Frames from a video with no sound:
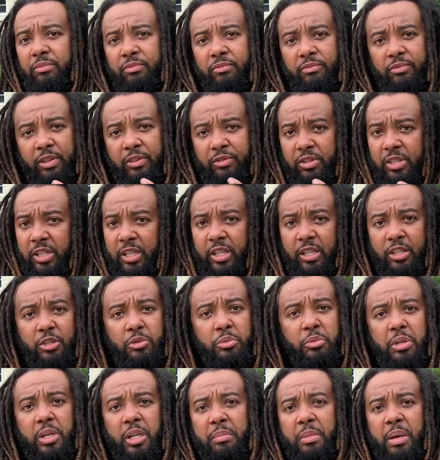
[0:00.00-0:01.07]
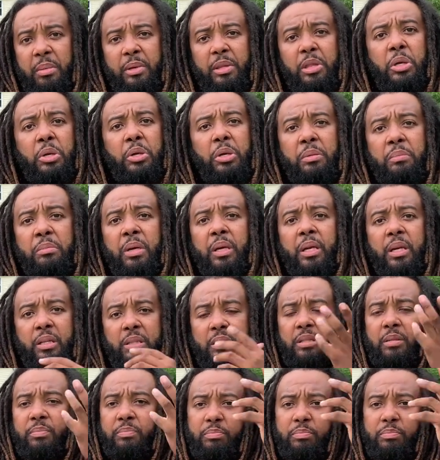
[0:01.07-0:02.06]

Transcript: 15, 20, maybe 30 minutes,